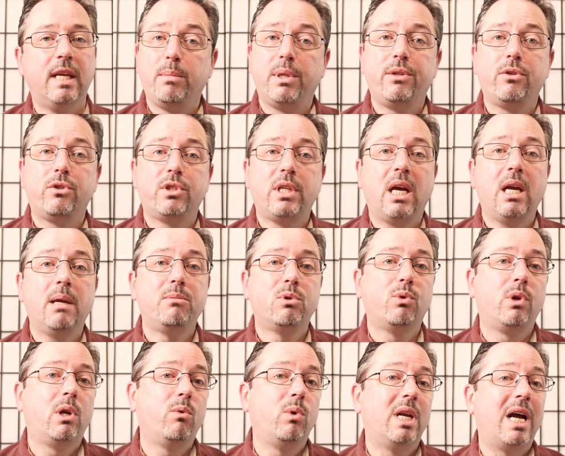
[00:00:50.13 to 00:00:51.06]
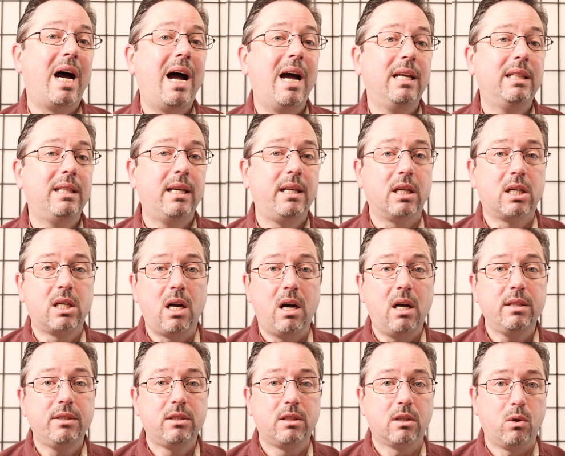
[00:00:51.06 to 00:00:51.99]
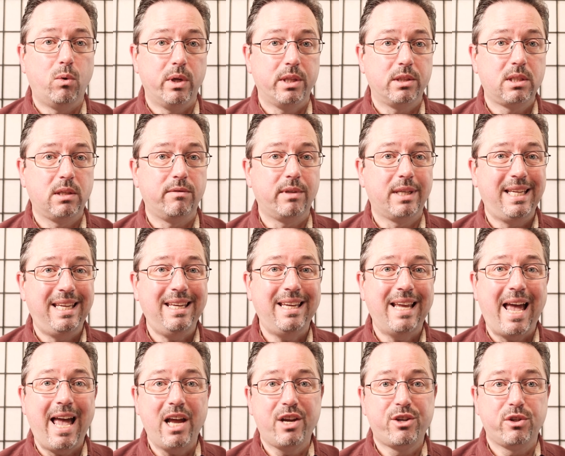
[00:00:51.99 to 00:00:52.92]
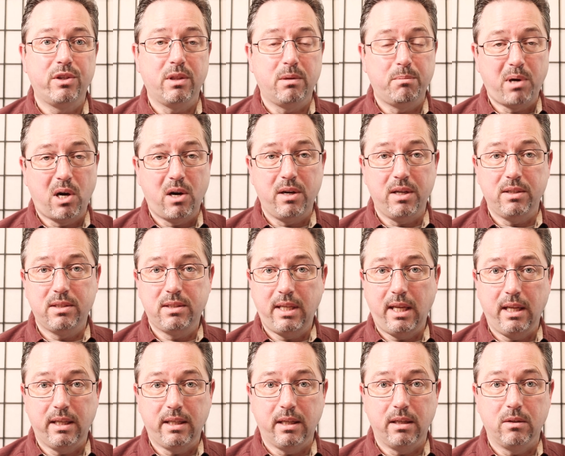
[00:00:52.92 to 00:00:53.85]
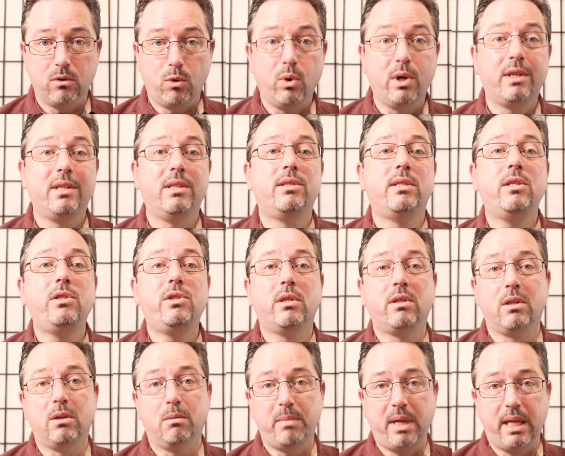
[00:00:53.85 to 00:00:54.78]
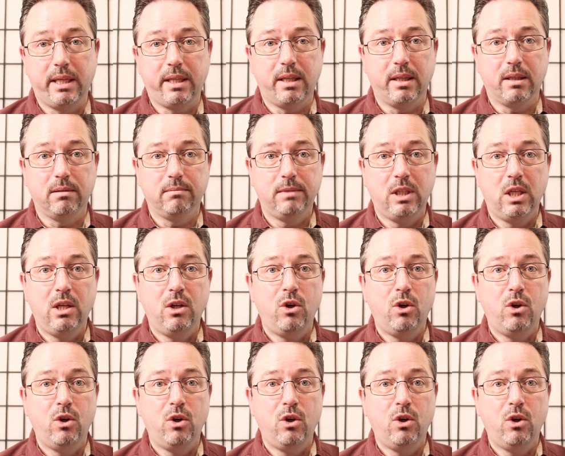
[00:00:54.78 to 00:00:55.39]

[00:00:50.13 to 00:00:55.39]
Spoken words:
But there's times when I want to highlight a consequence of a key action the party's taking, or a decision they're making.